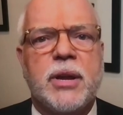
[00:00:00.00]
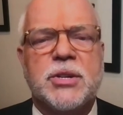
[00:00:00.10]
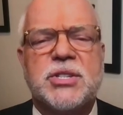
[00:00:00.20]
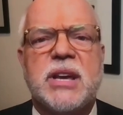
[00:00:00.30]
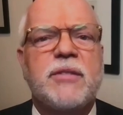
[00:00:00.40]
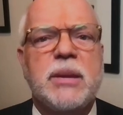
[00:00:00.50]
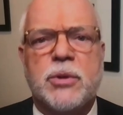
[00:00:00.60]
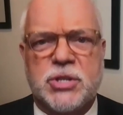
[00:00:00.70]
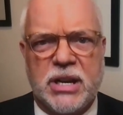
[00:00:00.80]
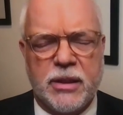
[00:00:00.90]
because
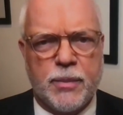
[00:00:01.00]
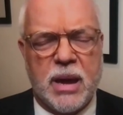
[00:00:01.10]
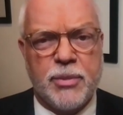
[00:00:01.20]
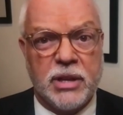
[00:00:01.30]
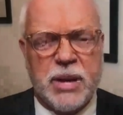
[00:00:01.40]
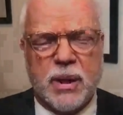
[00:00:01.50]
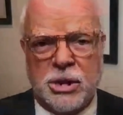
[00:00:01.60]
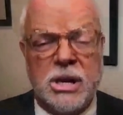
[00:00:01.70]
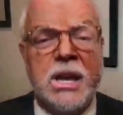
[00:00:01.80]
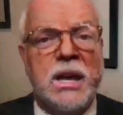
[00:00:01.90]
70% of the
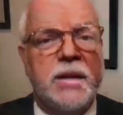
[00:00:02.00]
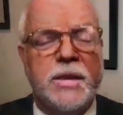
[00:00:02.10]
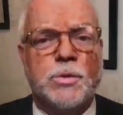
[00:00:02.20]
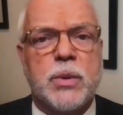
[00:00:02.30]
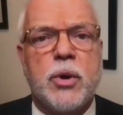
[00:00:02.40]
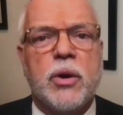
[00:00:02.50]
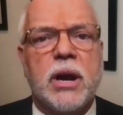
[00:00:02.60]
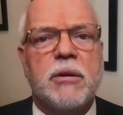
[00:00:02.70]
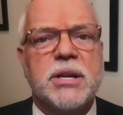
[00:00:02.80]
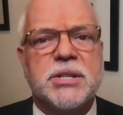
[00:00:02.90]
population in these remote
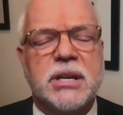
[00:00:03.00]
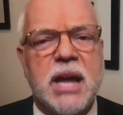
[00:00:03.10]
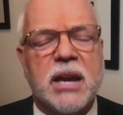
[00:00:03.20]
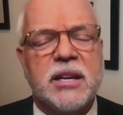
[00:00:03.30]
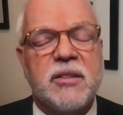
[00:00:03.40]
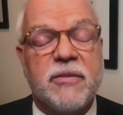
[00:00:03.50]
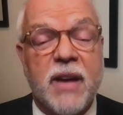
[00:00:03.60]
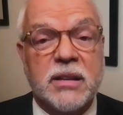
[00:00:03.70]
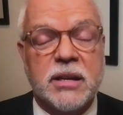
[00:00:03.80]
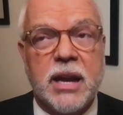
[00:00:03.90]
areas had gotten
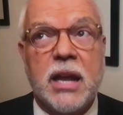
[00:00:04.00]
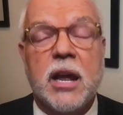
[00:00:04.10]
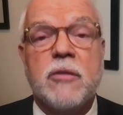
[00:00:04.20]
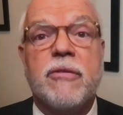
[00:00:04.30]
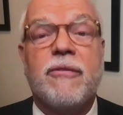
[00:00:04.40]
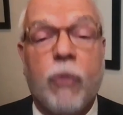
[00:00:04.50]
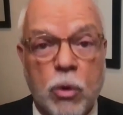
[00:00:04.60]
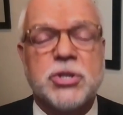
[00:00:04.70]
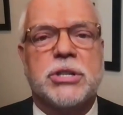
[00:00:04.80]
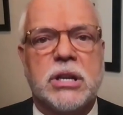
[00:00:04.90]
infected. And
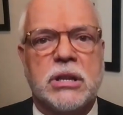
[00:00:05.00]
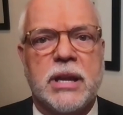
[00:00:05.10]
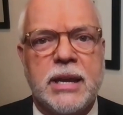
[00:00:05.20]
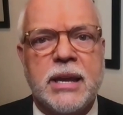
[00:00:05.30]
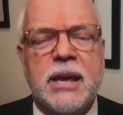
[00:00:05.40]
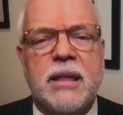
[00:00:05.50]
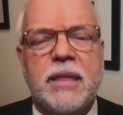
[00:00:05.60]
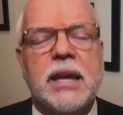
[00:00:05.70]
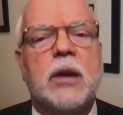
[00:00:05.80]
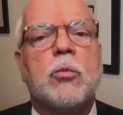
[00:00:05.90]
unfortunately,
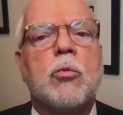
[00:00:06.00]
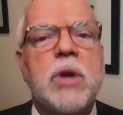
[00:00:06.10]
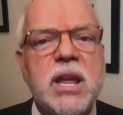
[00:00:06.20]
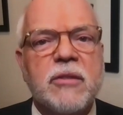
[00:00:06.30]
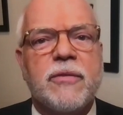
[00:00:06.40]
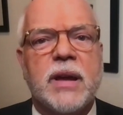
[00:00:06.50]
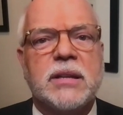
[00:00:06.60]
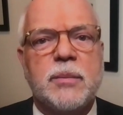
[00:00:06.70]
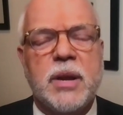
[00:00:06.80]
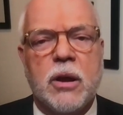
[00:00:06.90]
they got
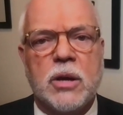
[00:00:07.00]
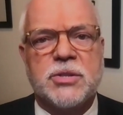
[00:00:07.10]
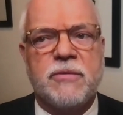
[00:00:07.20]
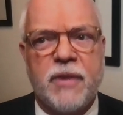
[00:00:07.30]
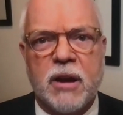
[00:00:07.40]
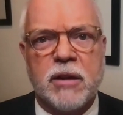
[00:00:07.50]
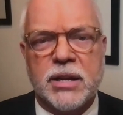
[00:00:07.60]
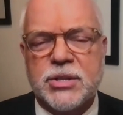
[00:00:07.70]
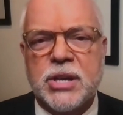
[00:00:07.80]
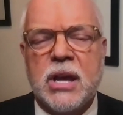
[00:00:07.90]
reinfected because of
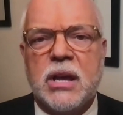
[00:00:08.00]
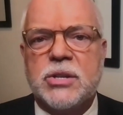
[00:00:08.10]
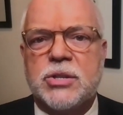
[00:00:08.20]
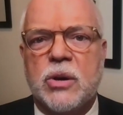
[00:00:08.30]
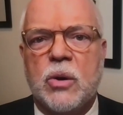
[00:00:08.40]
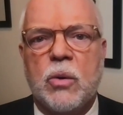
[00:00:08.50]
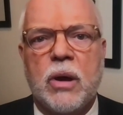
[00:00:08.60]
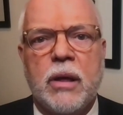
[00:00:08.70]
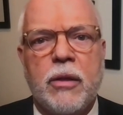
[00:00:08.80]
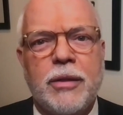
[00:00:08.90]
variants. So
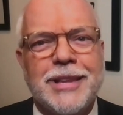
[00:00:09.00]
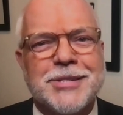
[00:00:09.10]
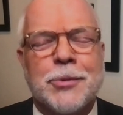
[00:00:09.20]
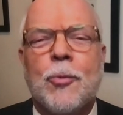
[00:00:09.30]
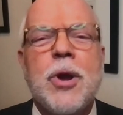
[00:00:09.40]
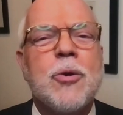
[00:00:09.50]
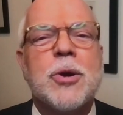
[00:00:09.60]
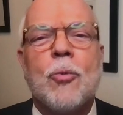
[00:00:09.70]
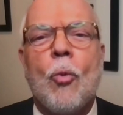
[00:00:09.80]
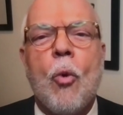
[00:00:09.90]
listen, we're
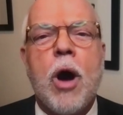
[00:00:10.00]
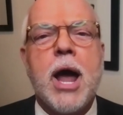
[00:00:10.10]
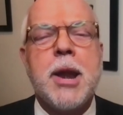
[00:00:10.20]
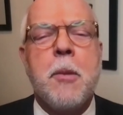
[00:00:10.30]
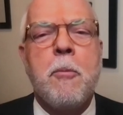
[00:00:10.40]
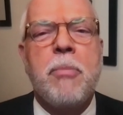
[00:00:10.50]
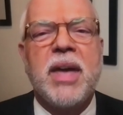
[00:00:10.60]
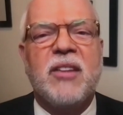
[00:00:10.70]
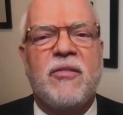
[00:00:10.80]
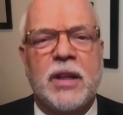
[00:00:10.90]
in one
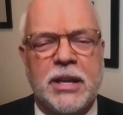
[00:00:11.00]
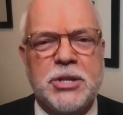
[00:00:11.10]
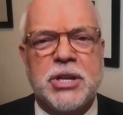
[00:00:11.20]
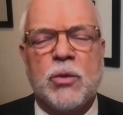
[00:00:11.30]
big village